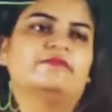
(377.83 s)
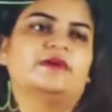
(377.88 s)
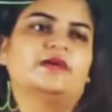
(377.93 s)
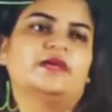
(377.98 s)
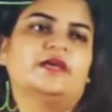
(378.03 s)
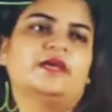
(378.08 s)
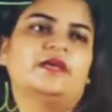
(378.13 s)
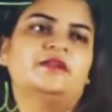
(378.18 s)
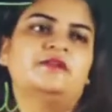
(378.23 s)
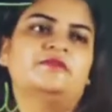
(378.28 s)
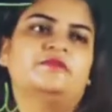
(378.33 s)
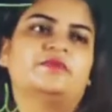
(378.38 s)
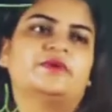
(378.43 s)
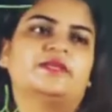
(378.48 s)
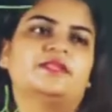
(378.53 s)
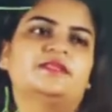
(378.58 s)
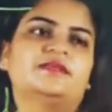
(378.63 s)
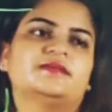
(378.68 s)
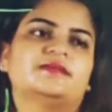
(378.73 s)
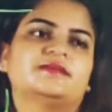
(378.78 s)
in
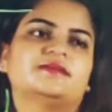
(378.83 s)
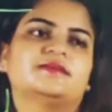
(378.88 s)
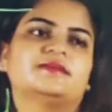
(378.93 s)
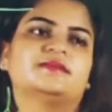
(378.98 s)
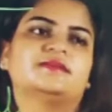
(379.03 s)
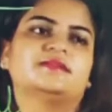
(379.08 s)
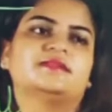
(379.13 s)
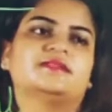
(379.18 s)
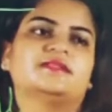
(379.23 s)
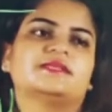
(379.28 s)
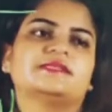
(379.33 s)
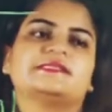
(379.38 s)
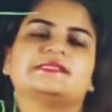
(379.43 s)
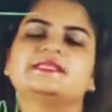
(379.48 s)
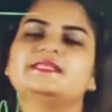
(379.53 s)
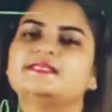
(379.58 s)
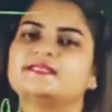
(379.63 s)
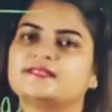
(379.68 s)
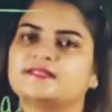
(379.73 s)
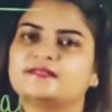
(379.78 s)
with the
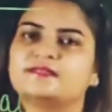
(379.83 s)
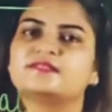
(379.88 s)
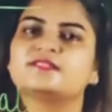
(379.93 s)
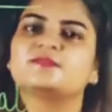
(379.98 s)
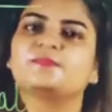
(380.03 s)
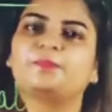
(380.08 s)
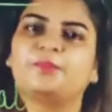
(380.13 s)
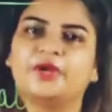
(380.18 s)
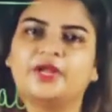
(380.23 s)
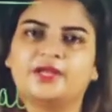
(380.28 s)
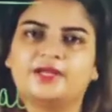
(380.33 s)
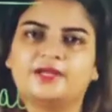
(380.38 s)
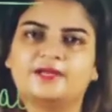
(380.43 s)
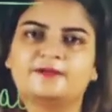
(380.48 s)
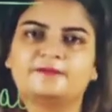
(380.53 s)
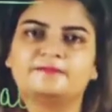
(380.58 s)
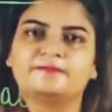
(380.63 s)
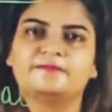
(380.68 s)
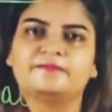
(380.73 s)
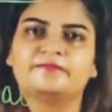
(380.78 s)
season, spring.
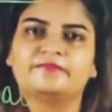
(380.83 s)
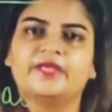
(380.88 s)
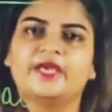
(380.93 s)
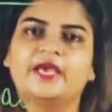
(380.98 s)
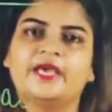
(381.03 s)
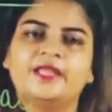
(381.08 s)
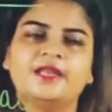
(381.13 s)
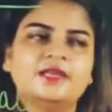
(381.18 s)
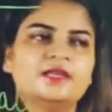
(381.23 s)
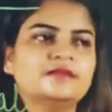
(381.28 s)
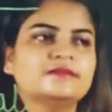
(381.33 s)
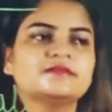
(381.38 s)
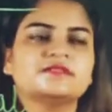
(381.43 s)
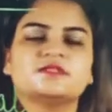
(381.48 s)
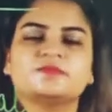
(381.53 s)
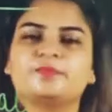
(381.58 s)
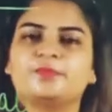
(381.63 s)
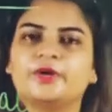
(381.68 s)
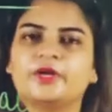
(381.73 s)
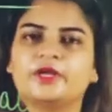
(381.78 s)
In
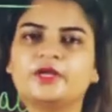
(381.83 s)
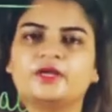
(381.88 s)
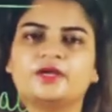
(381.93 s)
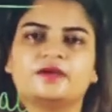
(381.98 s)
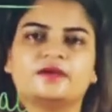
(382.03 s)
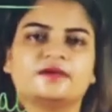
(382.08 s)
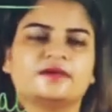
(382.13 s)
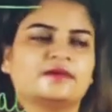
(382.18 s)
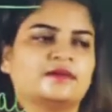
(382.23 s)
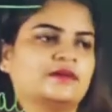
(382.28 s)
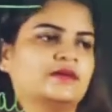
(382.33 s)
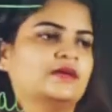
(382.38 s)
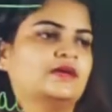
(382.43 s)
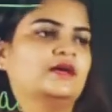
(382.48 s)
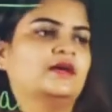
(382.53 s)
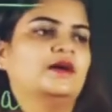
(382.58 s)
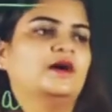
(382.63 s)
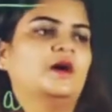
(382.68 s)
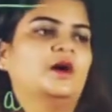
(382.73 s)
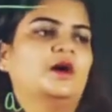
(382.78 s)
spring.
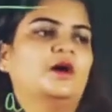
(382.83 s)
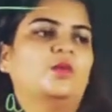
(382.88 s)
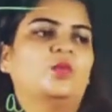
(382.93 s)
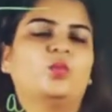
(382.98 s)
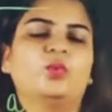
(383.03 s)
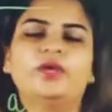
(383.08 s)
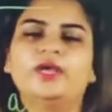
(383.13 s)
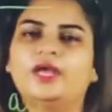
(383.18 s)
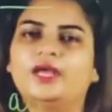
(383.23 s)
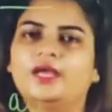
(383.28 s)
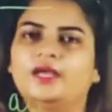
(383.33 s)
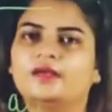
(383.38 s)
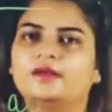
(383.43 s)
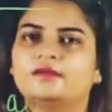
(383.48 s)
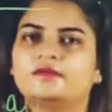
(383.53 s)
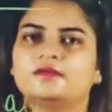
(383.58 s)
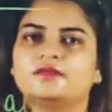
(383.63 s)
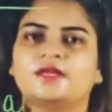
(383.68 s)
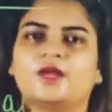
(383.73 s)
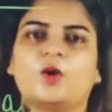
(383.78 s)
Weekend.
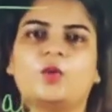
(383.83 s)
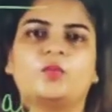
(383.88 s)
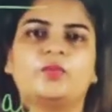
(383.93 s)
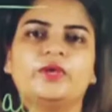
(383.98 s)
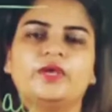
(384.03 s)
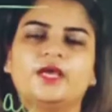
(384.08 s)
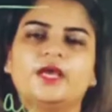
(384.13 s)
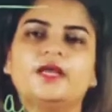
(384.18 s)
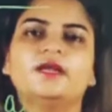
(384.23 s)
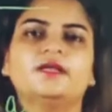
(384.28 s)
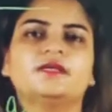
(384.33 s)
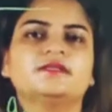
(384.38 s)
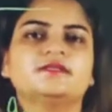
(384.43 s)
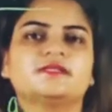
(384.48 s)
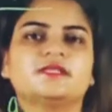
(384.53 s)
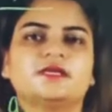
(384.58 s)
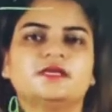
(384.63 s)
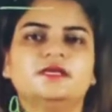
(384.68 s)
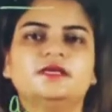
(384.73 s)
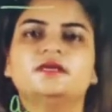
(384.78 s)
Now weekend is
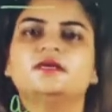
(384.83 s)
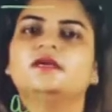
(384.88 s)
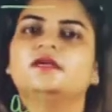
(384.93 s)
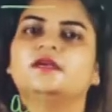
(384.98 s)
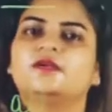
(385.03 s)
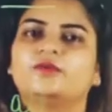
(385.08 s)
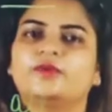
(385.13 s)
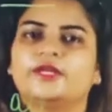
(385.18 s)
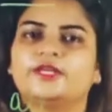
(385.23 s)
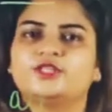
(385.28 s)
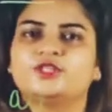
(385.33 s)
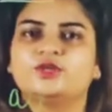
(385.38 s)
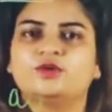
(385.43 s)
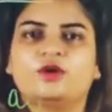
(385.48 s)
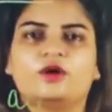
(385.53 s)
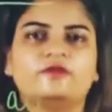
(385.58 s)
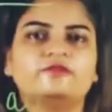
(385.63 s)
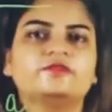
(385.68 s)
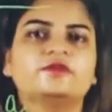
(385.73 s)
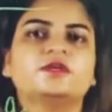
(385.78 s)
the duration
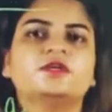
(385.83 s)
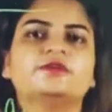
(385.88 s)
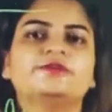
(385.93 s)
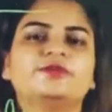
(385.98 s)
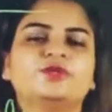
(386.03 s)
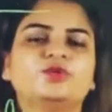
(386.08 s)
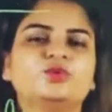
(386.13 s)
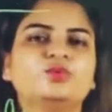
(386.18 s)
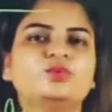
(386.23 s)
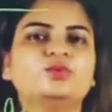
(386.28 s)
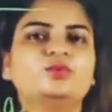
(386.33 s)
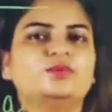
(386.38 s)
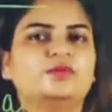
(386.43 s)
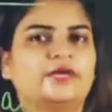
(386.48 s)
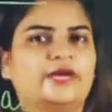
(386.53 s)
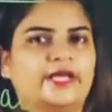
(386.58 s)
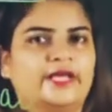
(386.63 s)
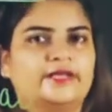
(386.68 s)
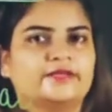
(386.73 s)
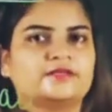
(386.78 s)
of 2
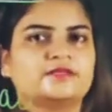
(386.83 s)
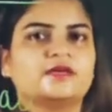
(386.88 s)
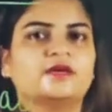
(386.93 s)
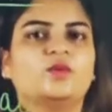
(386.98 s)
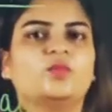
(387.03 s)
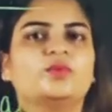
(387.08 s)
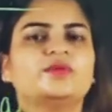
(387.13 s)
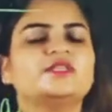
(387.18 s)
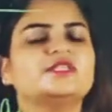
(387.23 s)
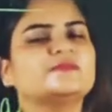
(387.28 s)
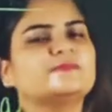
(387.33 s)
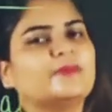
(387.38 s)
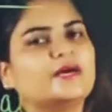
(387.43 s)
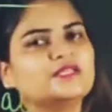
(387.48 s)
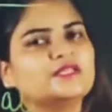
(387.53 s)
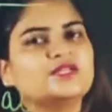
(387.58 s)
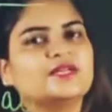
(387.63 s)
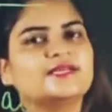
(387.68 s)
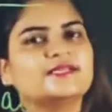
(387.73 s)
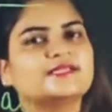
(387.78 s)
days, which is
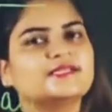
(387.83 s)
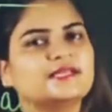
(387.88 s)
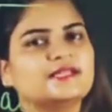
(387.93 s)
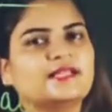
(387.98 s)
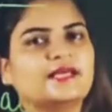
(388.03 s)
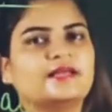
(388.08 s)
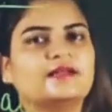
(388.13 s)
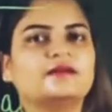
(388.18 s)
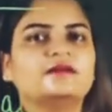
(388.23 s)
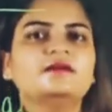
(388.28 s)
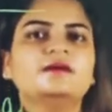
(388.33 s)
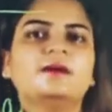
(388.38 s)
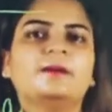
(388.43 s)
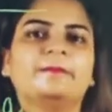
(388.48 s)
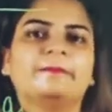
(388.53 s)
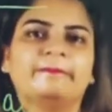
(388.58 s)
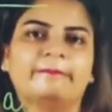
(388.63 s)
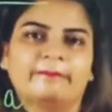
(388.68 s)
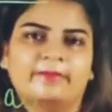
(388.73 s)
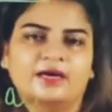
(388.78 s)
much lesser than a
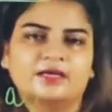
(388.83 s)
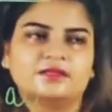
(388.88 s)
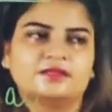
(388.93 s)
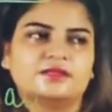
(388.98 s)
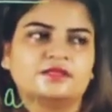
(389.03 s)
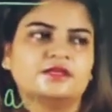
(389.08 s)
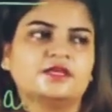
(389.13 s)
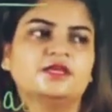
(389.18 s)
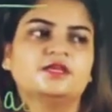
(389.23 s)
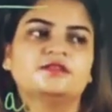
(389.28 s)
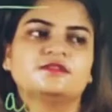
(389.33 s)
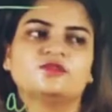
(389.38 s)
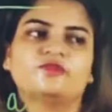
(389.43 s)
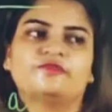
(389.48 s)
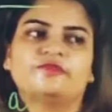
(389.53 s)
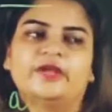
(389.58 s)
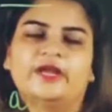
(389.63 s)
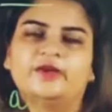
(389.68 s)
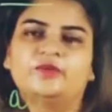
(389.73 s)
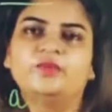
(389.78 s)
month.
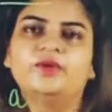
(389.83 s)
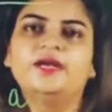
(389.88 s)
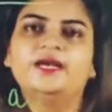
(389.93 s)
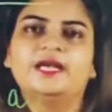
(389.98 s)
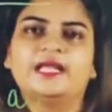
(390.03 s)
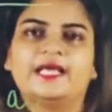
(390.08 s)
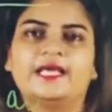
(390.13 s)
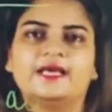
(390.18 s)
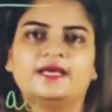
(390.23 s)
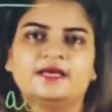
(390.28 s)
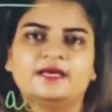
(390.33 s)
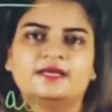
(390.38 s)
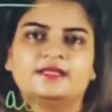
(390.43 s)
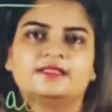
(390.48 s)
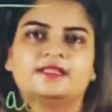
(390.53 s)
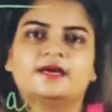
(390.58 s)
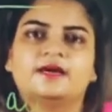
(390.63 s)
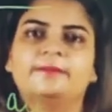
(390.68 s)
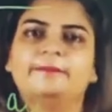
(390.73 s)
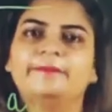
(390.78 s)
So it will take
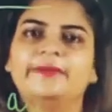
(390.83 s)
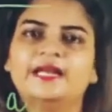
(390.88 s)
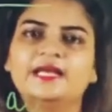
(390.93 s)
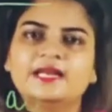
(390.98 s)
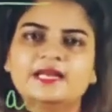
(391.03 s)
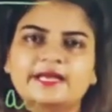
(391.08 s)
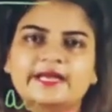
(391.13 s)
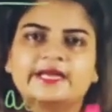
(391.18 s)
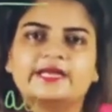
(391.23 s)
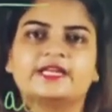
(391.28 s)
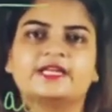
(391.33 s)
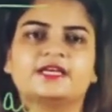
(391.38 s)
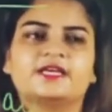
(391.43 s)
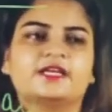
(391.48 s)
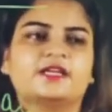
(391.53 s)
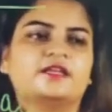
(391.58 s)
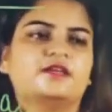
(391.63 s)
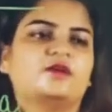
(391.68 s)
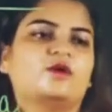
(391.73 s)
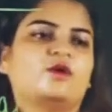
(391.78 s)
the middle
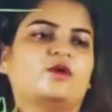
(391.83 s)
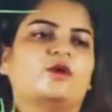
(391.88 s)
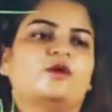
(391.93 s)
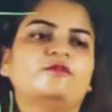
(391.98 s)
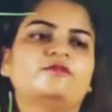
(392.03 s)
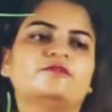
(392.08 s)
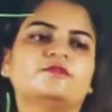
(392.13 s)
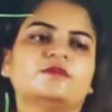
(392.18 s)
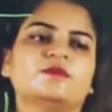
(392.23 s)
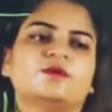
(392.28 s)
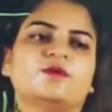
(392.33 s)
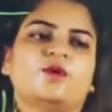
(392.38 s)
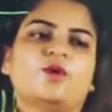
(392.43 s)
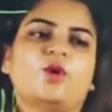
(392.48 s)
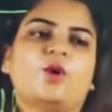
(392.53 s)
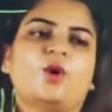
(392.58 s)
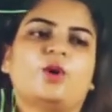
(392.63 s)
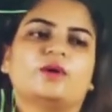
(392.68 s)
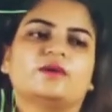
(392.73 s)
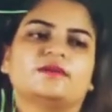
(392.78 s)
category of
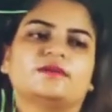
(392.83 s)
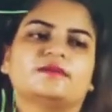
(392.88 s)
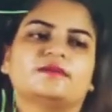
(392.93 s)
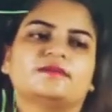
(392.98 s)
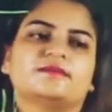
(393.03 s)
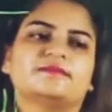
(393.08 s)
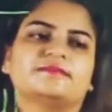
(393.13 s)
on.